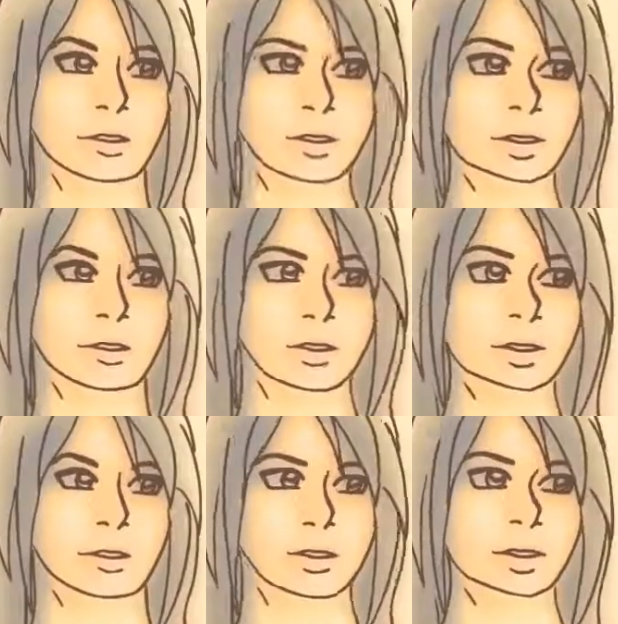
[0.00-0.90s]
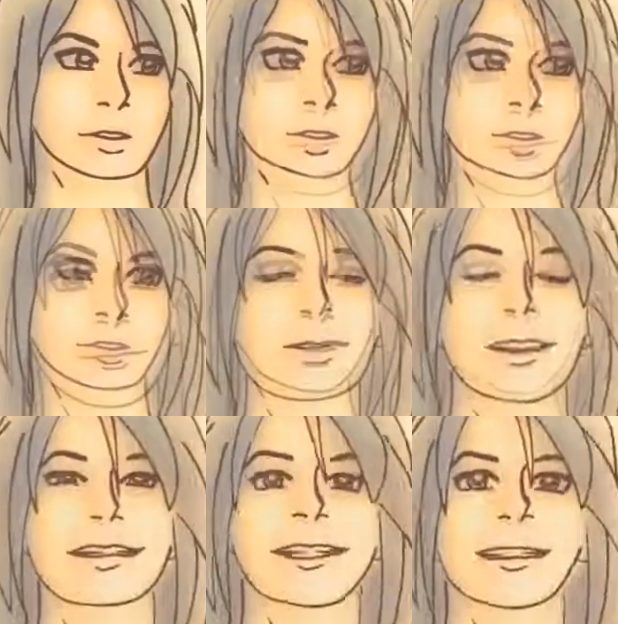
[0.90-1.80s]
tell me more. What kind of guitar
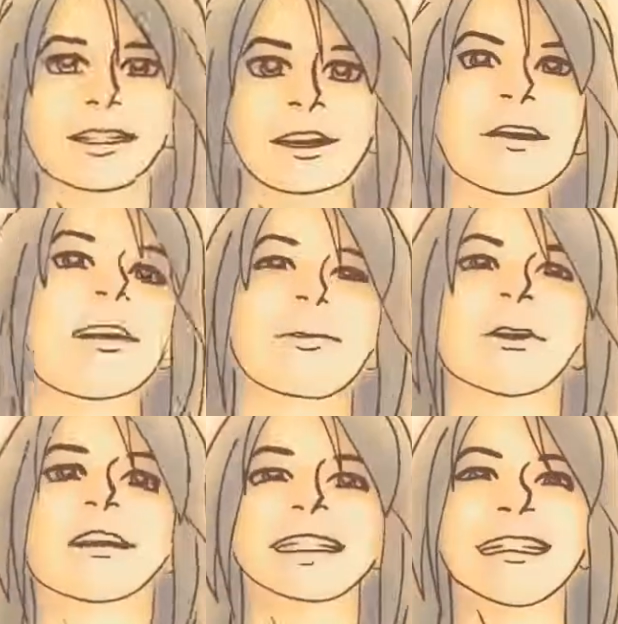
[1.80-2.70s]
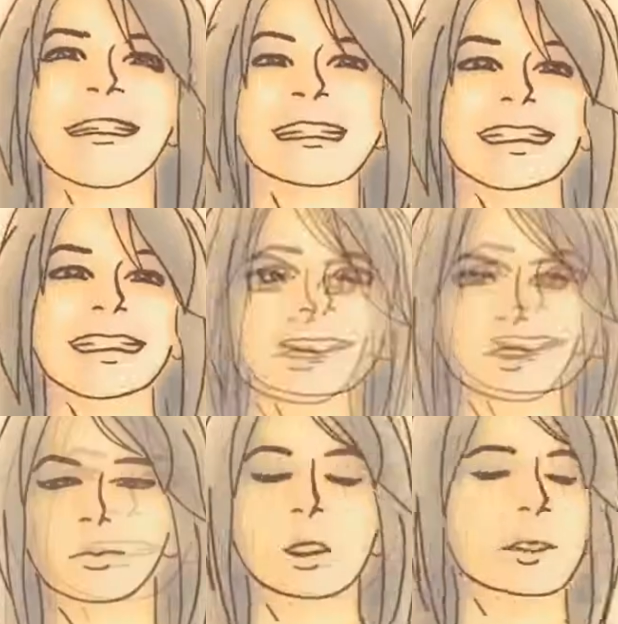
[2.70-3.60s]
is it? It's a Telecaster, quite an
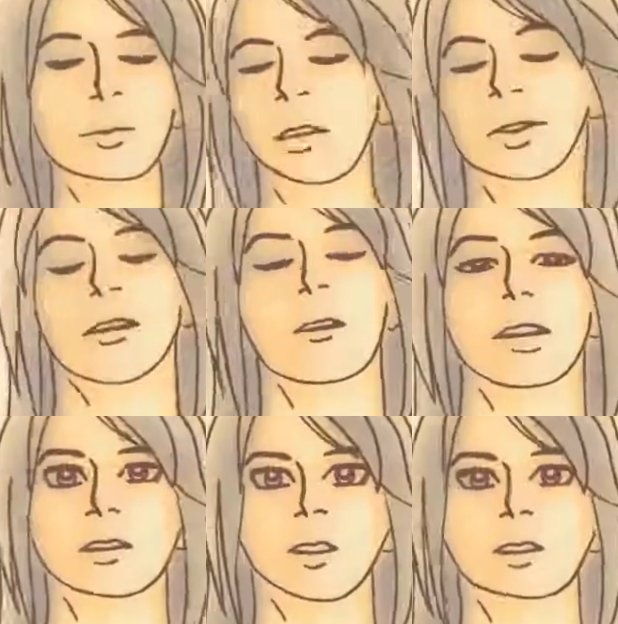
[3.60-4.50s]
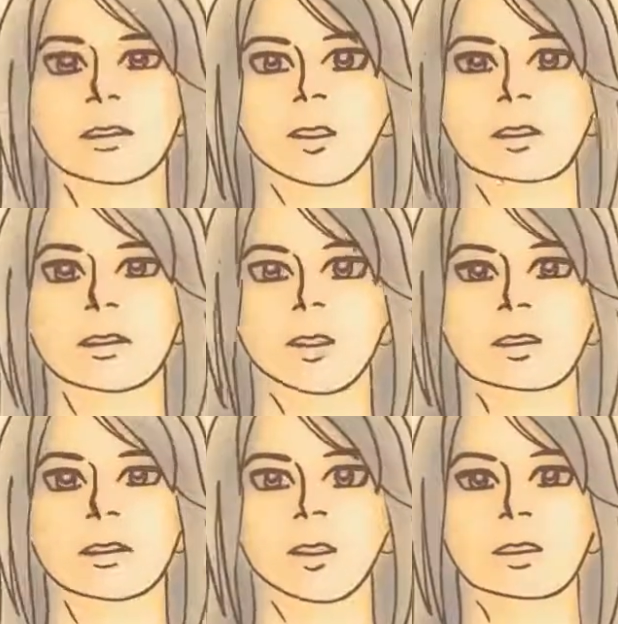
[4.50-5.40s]
old one too. Oh, her, her smile was cute. I
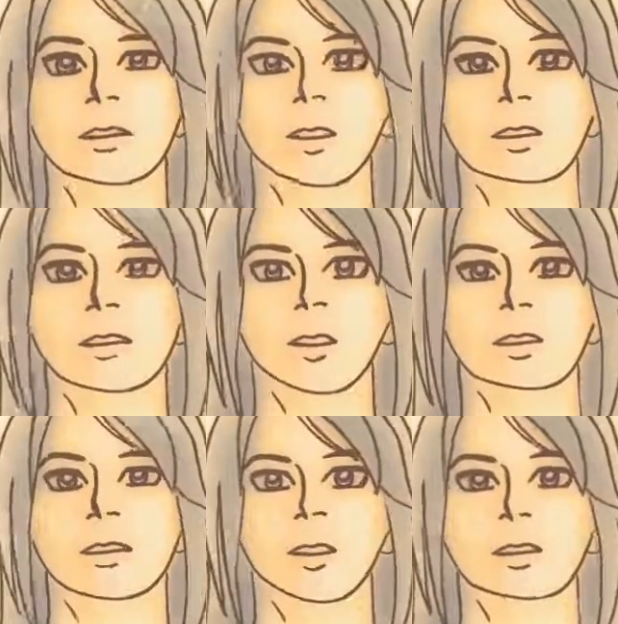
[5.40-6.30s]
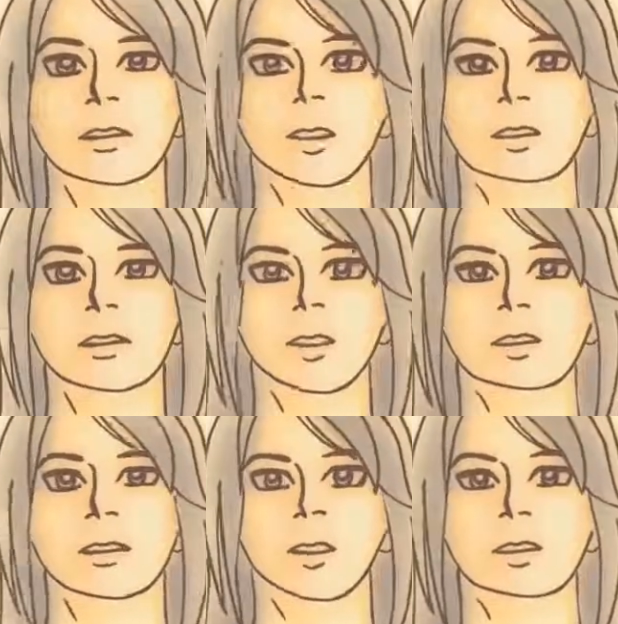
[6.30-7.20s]
kind of missed it though. And it's not a cheap
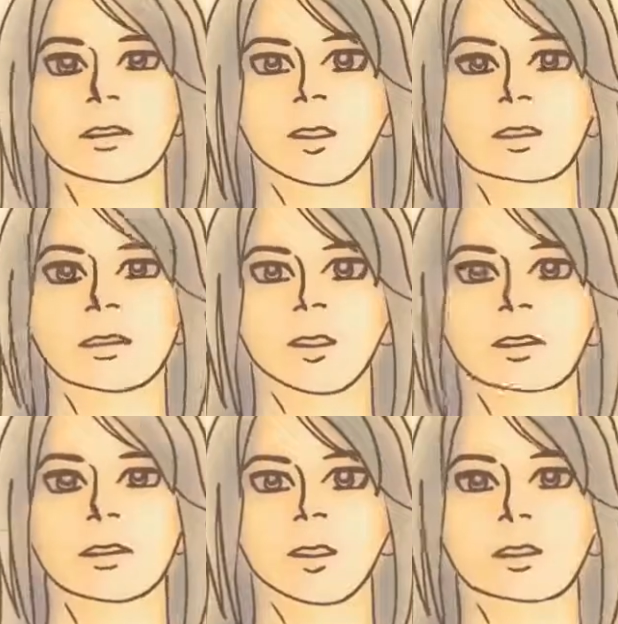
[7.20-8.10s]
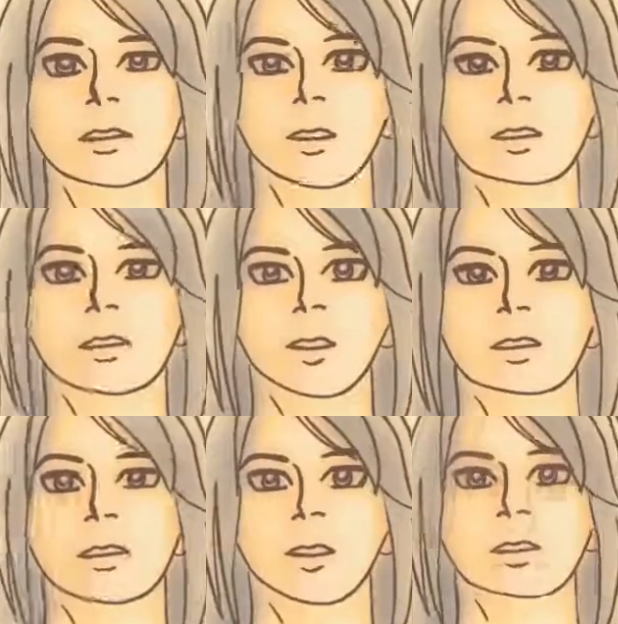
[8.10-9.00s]
knockoff version either. This one's legit.
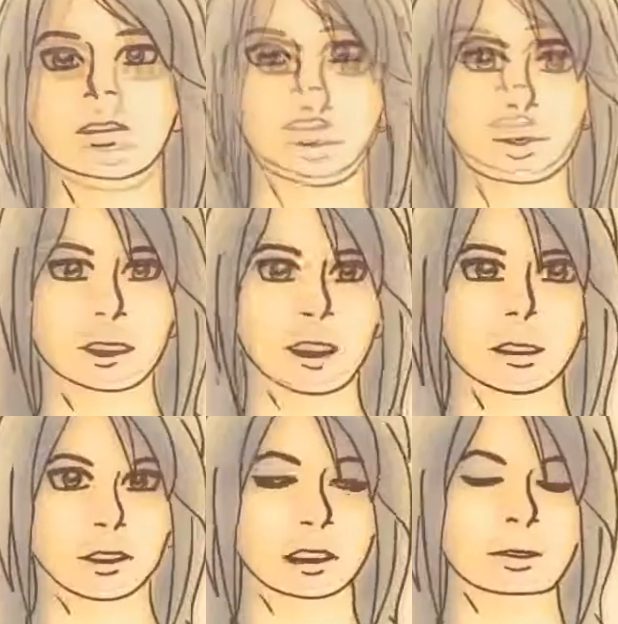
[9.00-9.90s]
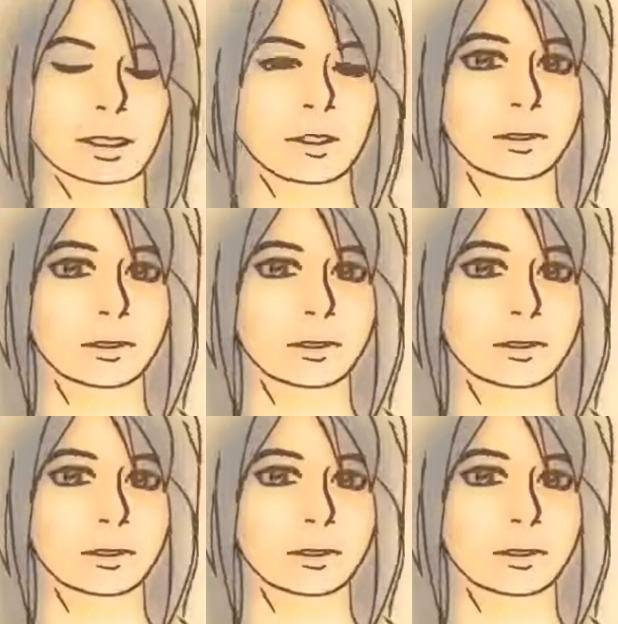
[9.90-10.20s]
That's okay.